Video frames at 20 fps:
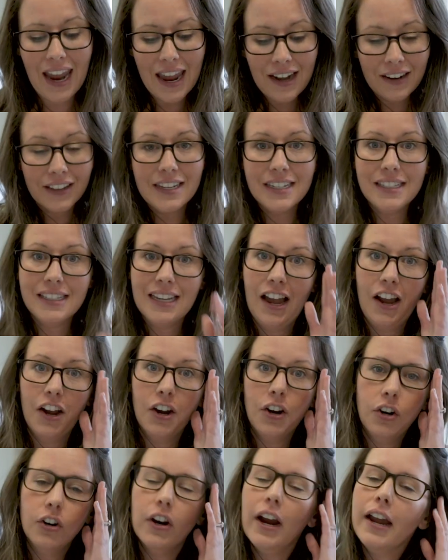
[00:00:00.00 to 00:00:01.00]
Annalisa,
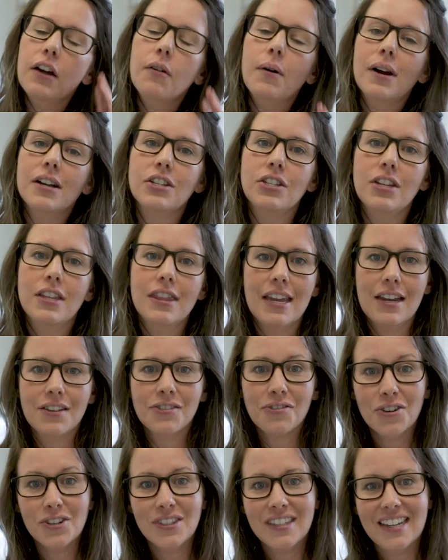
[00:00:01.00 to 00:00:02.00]
great question.
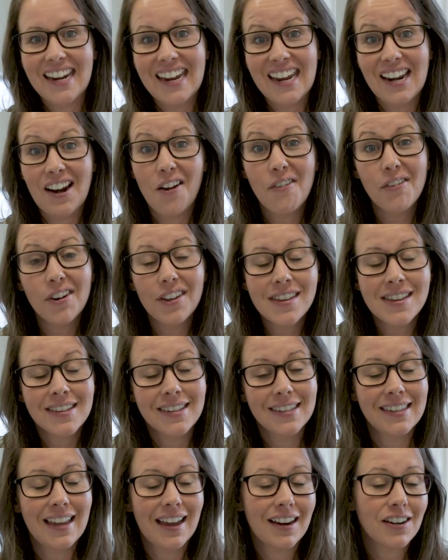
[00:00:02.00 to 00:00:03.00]
Thanks for sending it over. This
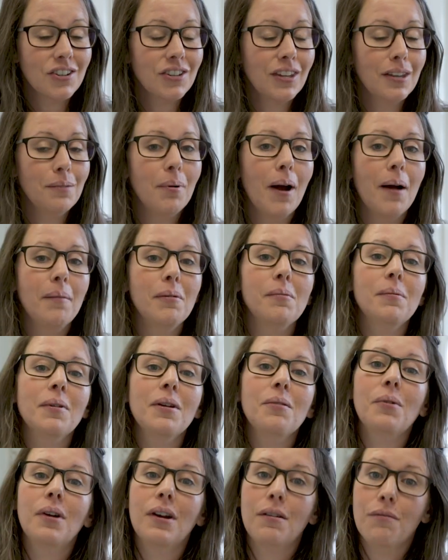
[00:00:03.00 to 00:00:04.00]
is actually
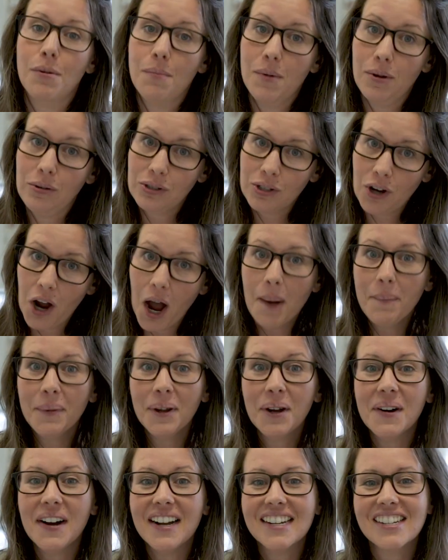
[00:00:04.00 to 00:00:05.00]
probably one of the most
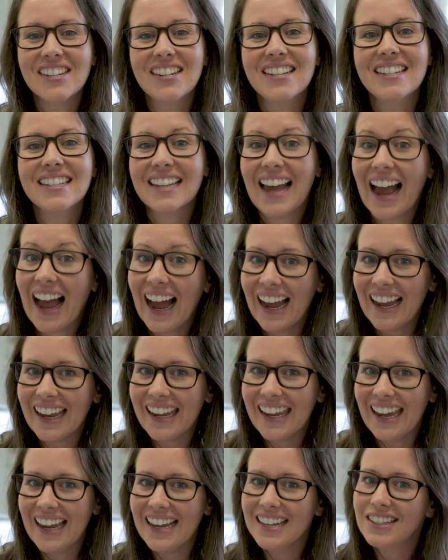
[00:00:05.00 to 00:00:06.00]
common questions I
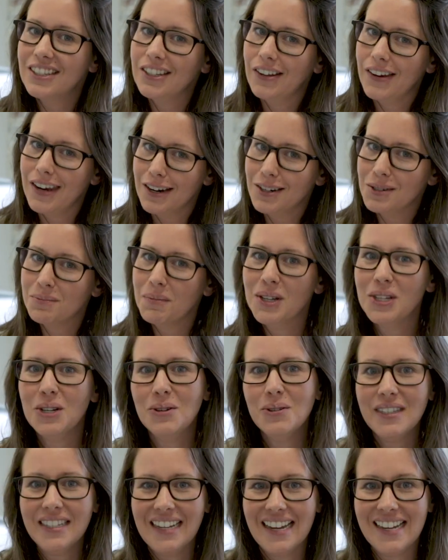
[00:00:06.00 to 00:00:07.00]
get. So here's my
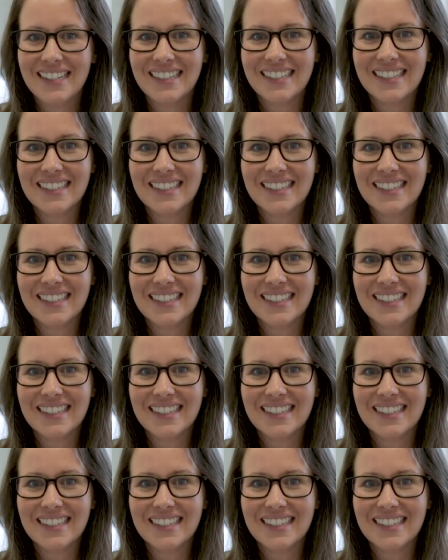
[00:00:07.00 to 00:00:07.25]
2 cents.